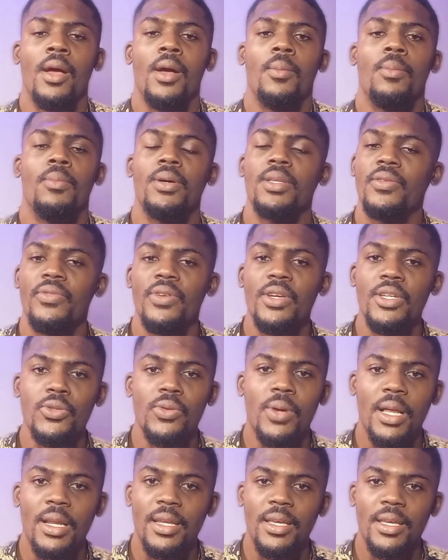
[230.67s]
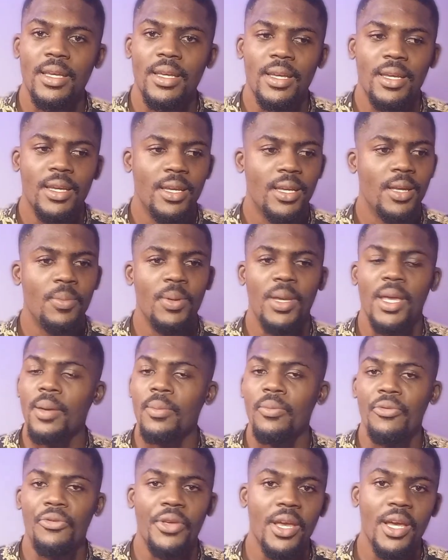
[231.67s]
But eventually, he
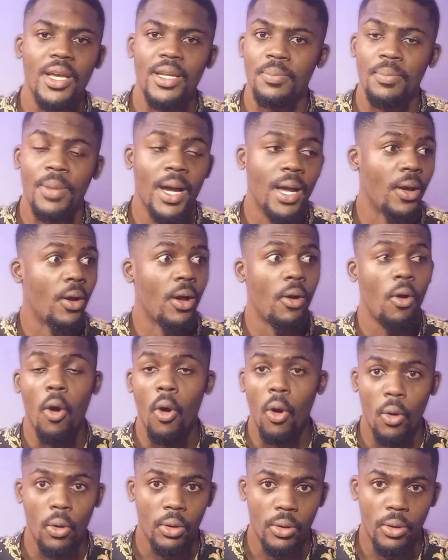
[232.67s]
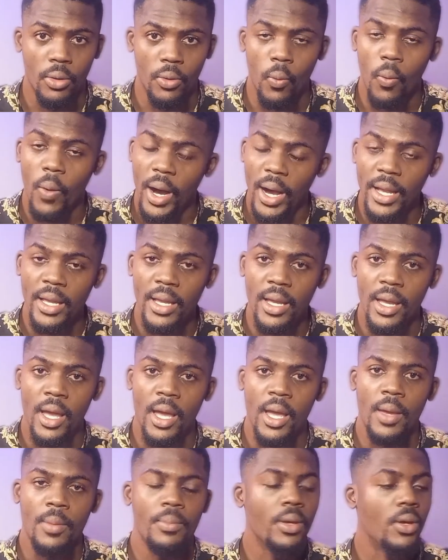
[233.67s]
became feared by all. Why?
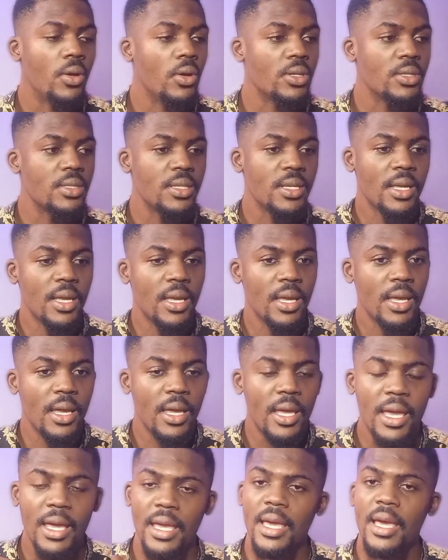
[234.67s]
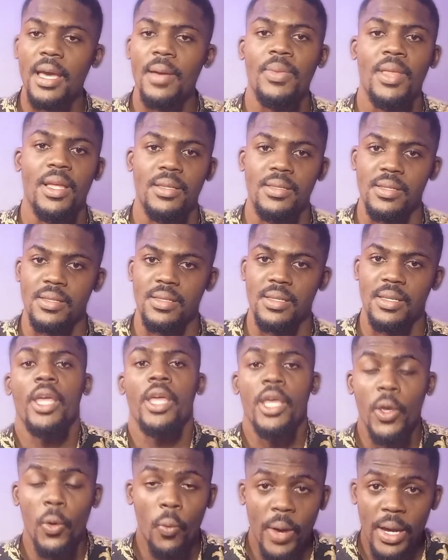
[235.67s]
Because he kept at it.
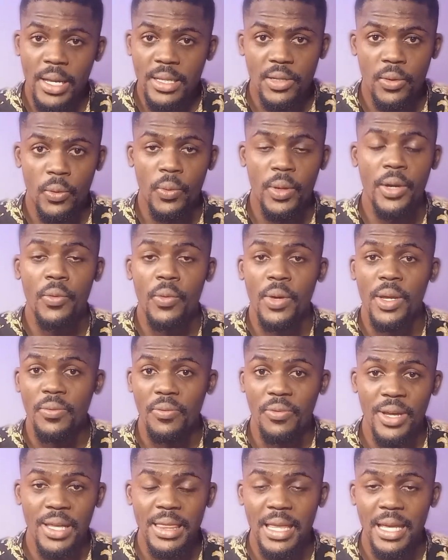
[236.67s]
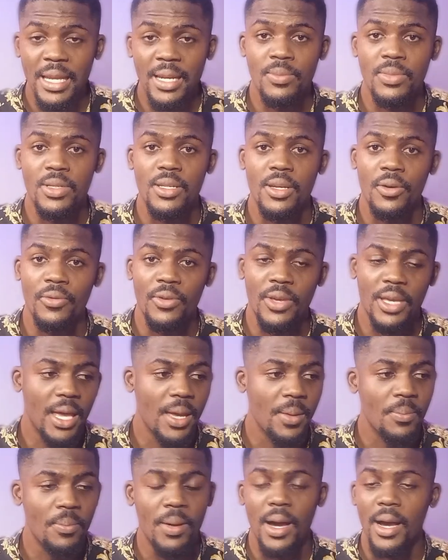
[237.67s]
He went away, reinvented himself,
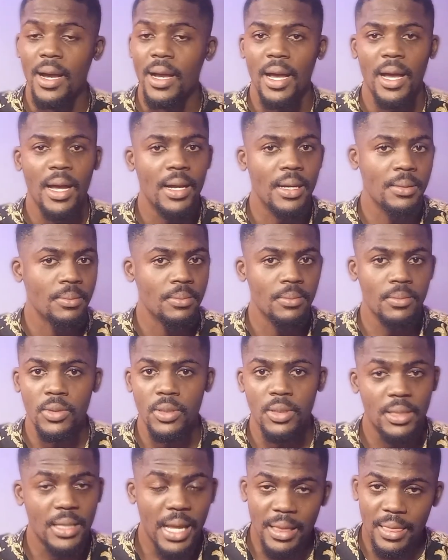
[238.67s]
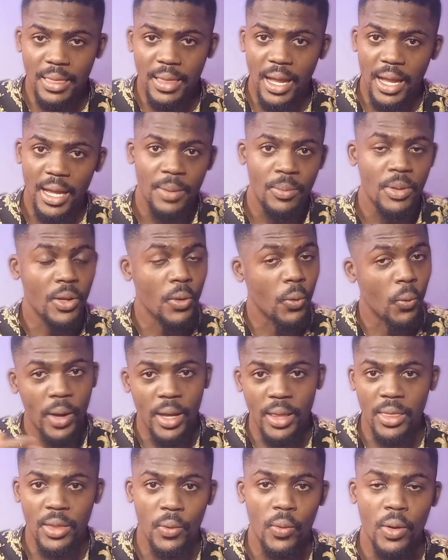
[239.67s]
came back, and that time he
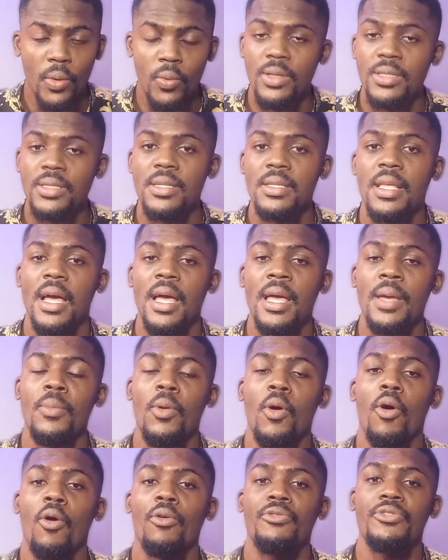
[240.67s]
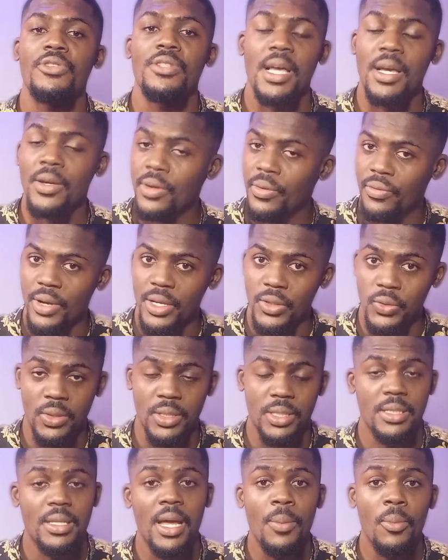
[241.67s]
went away was the time of sacrifice, was
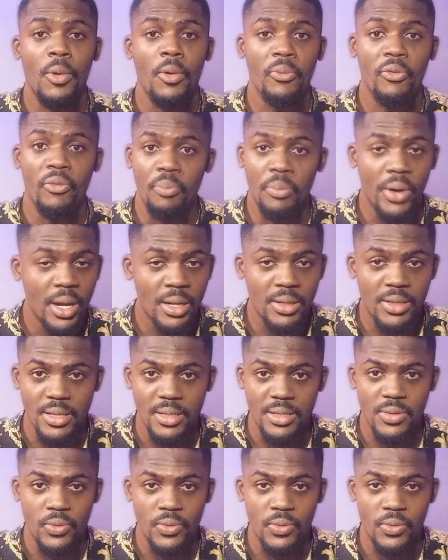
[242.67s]
the time of practice,